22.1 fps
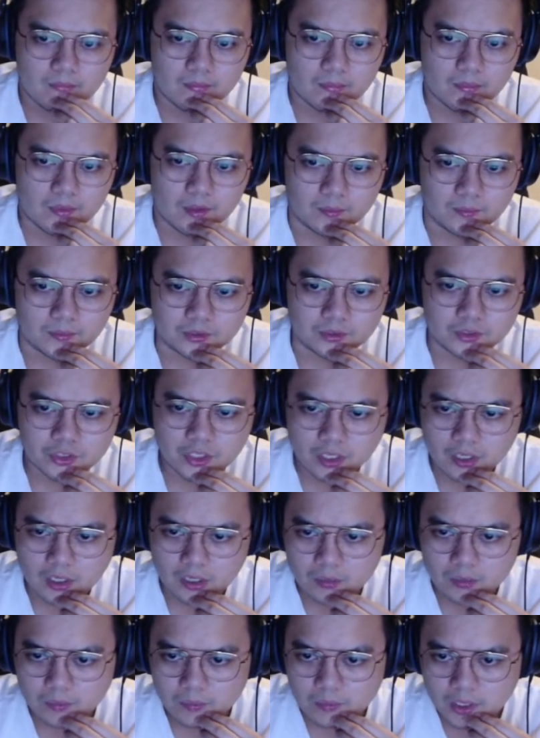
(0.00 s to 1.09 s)
Double check
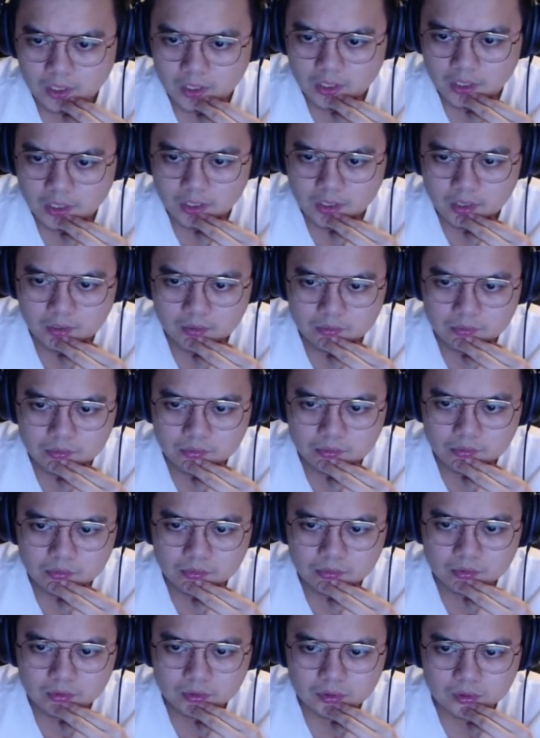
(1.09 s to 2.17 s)
our work here.
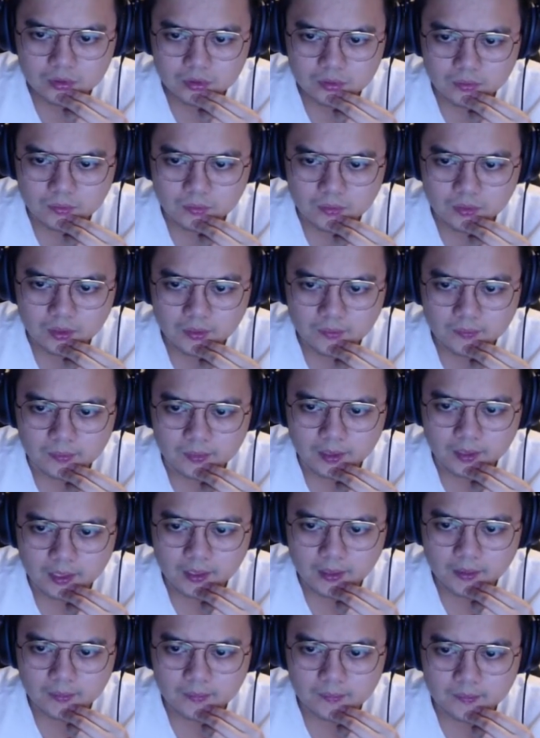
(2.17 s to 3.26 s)
Root
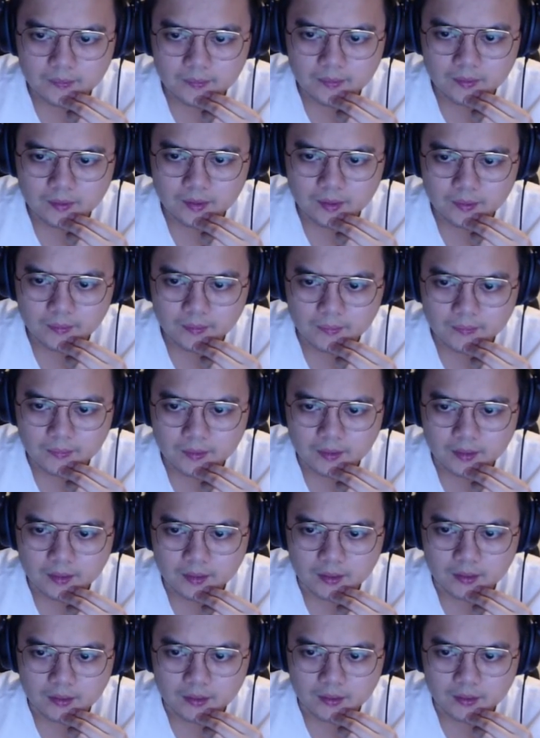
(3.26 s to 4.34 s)
WebLab
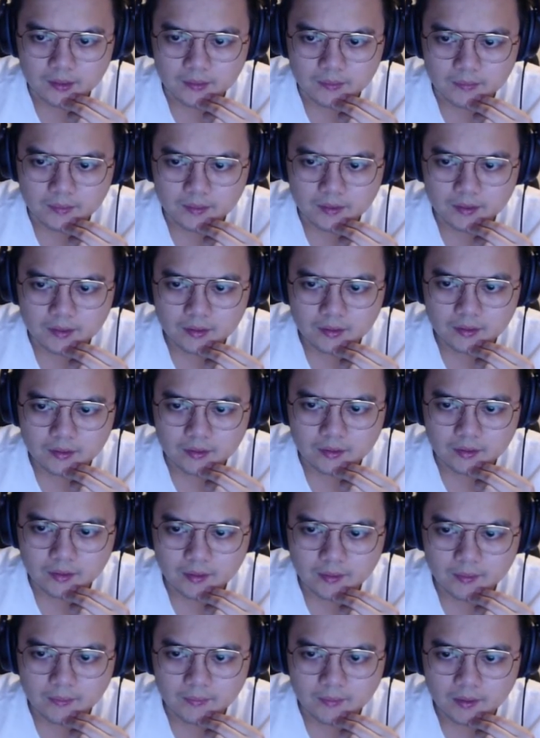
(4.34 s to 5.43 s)
mkDate page.
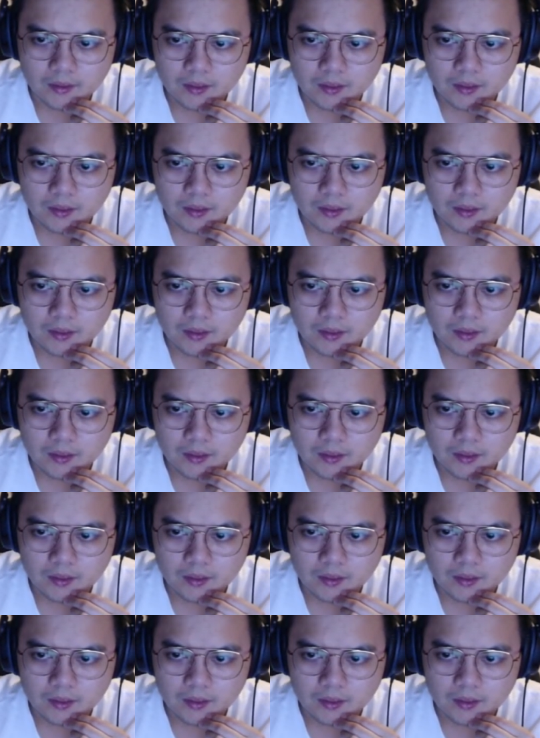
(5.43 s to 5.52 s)
Yep.